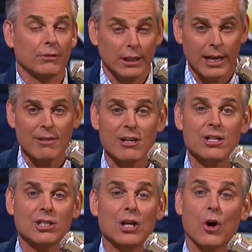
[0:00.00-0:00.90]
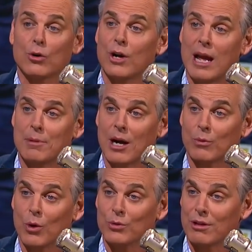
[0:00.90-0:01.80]
Really? Then you see Notre Dame get
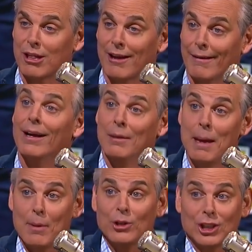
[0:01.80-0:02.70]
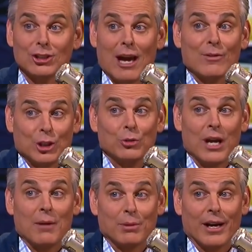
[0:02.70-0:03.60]
rolled and you think, maybe we should just have a two
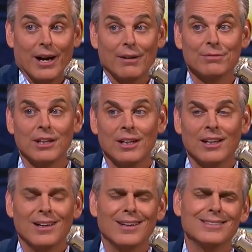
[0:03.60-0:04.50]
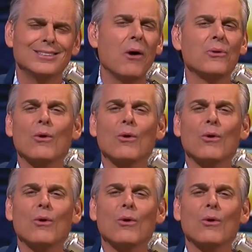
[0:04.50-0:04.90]
game playoff. Don't